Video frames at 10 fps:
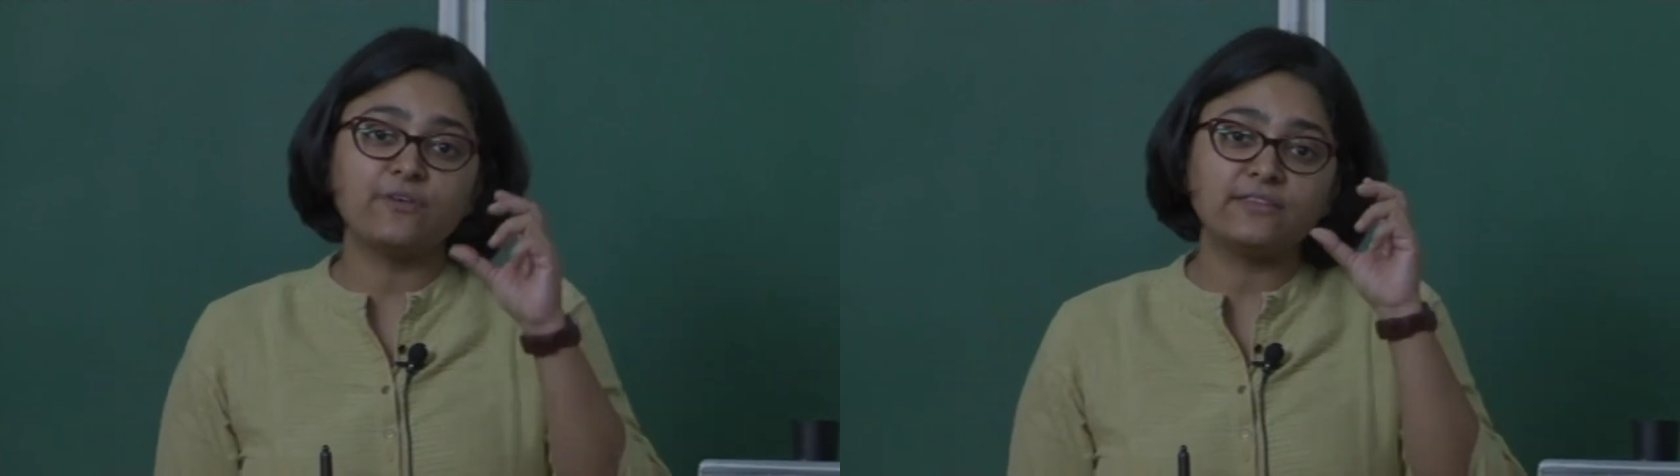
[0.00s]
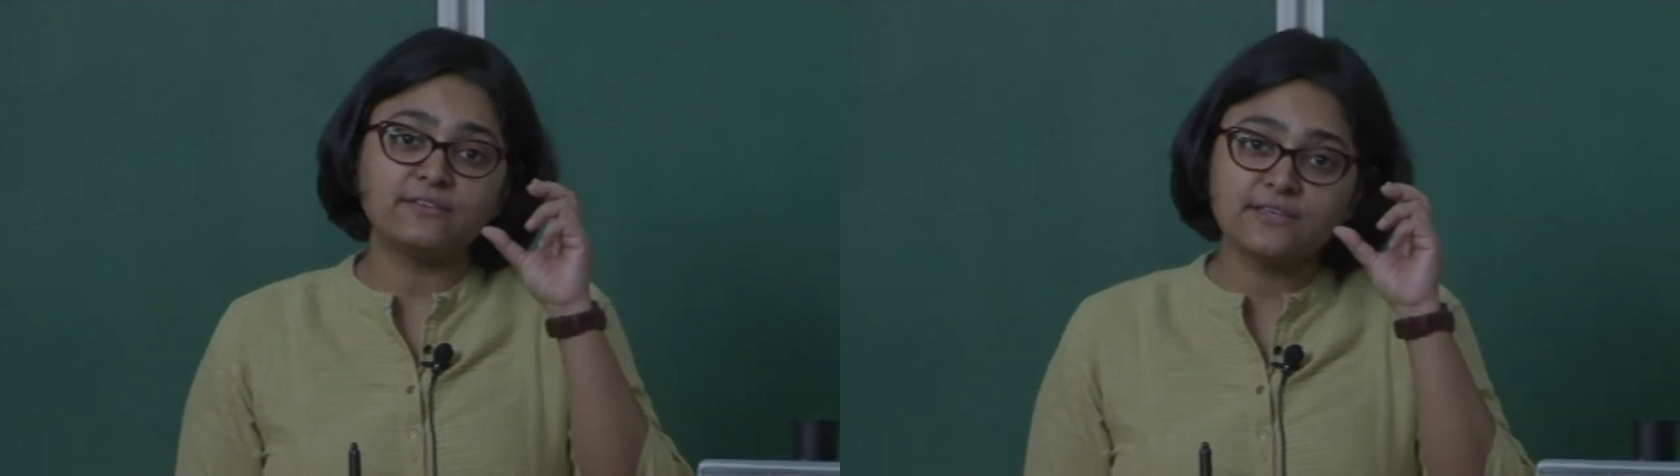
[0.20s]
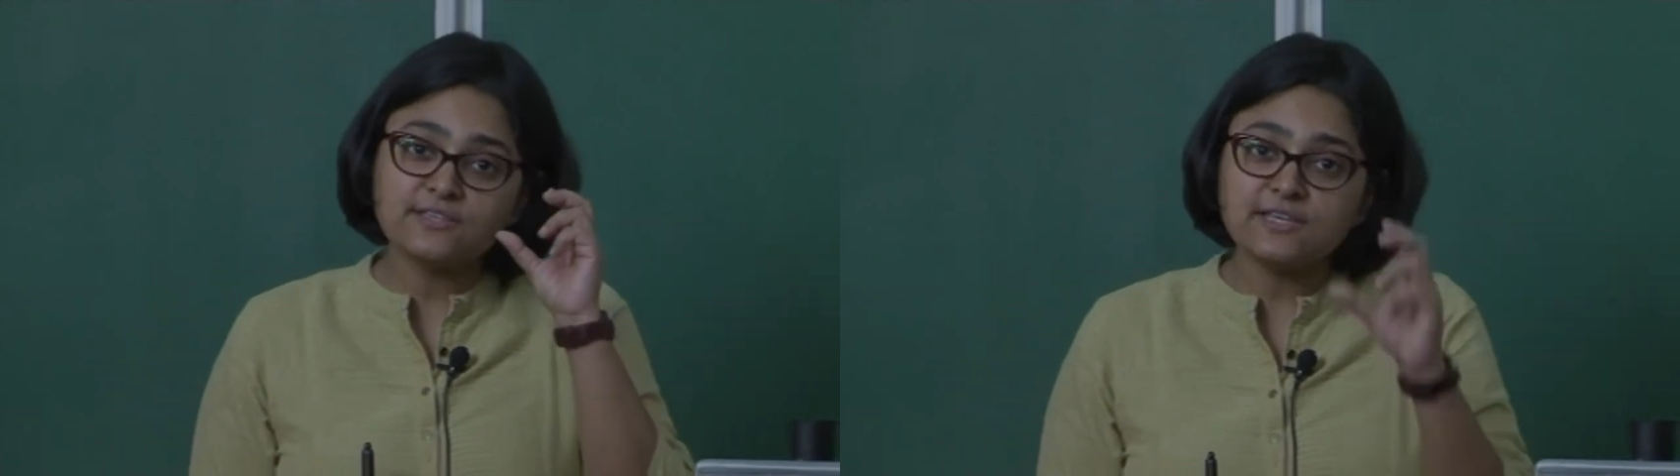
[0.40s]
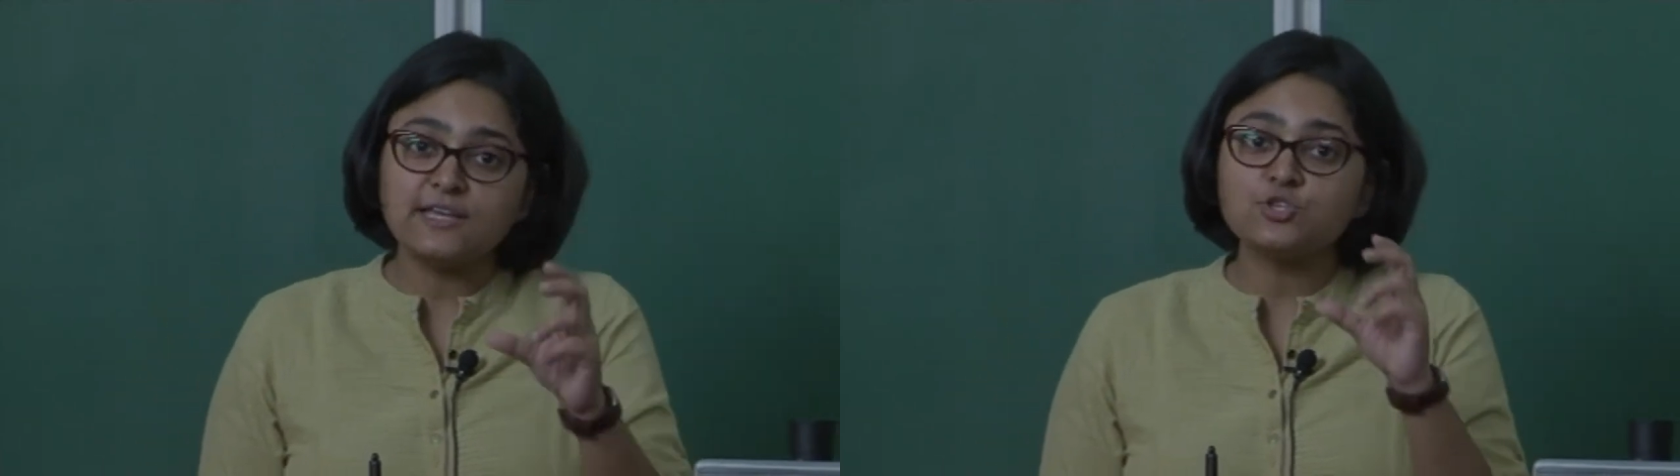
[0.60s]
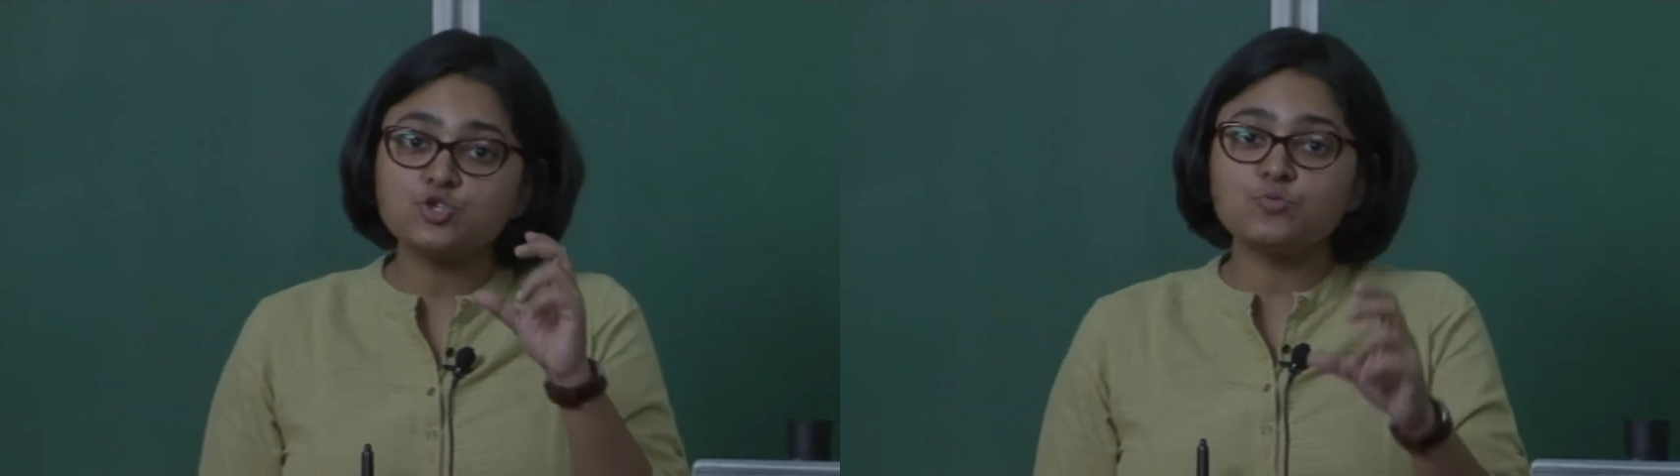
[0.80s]
whether this
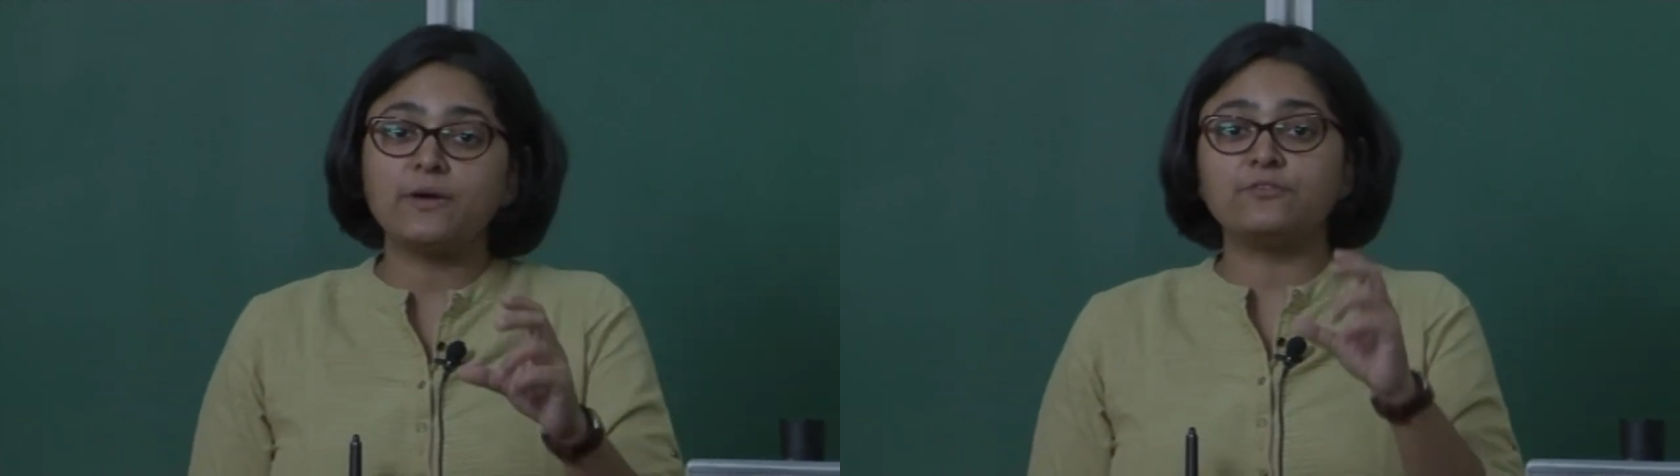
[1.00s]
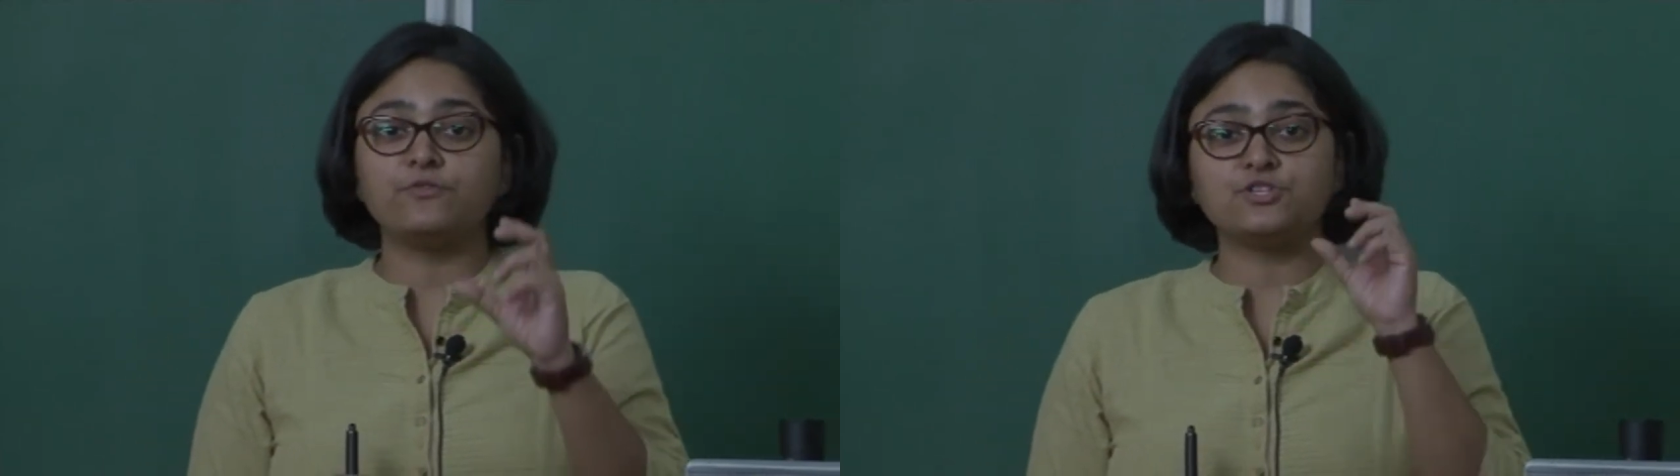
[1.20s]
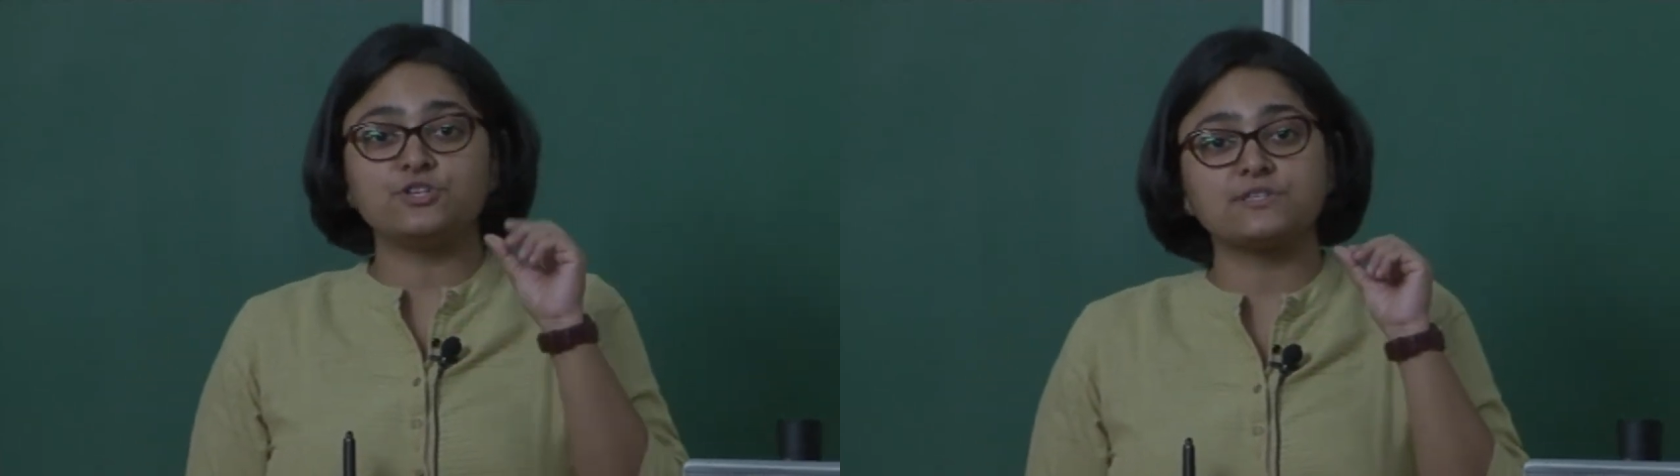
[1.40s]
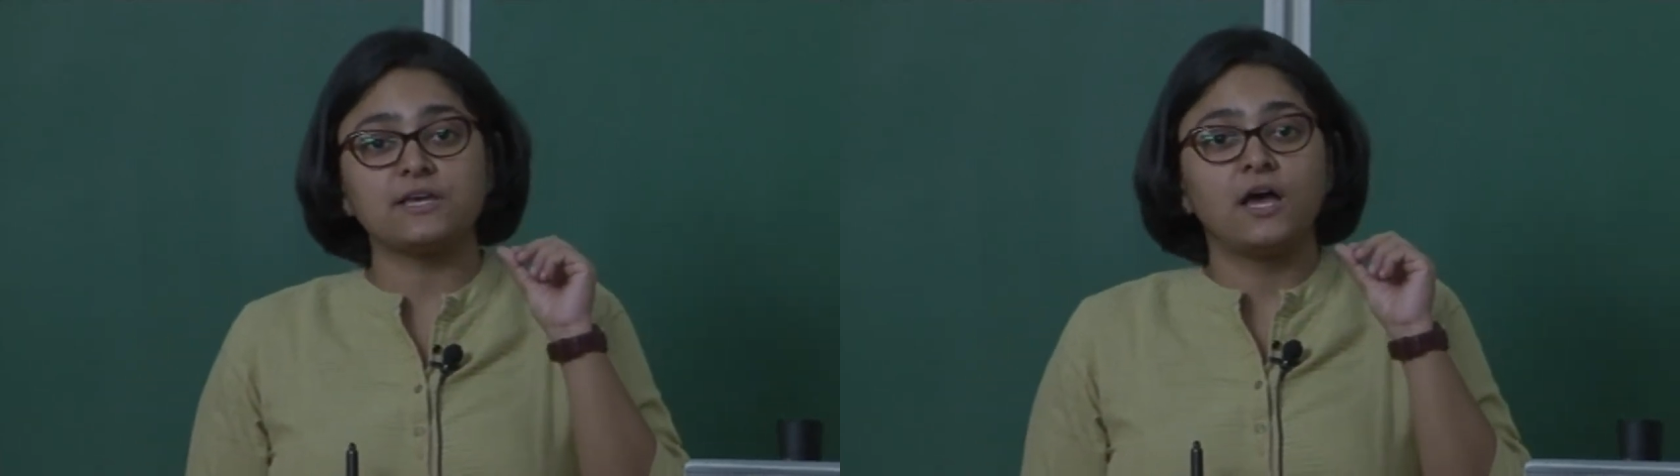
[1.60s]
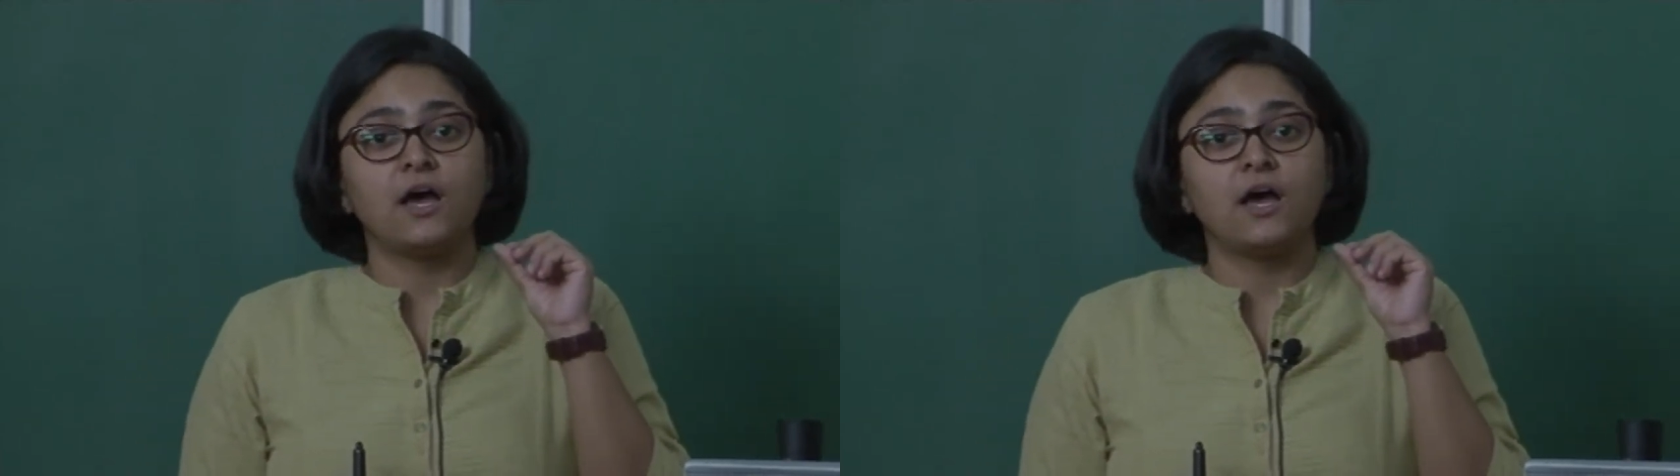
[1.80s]
instrument, which is